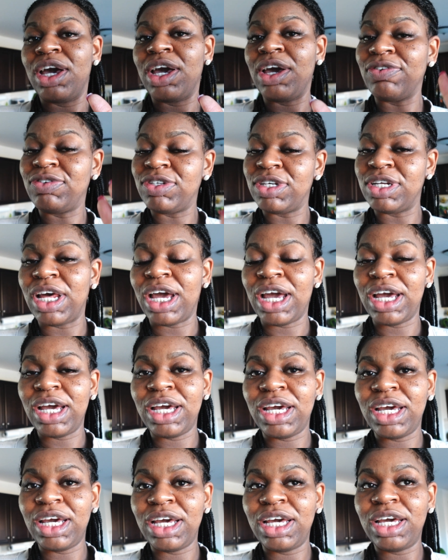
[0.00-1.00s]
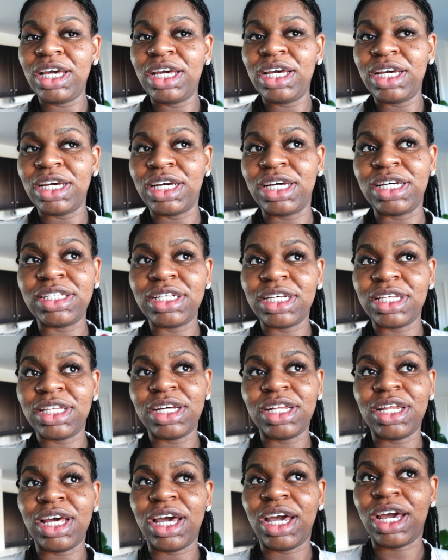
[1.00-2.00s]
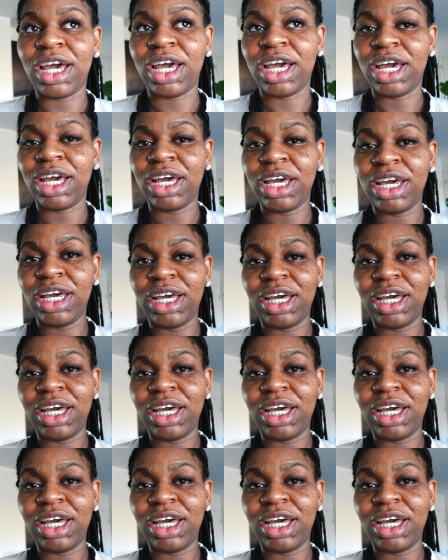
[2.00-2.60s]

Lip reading: If today isn't the day,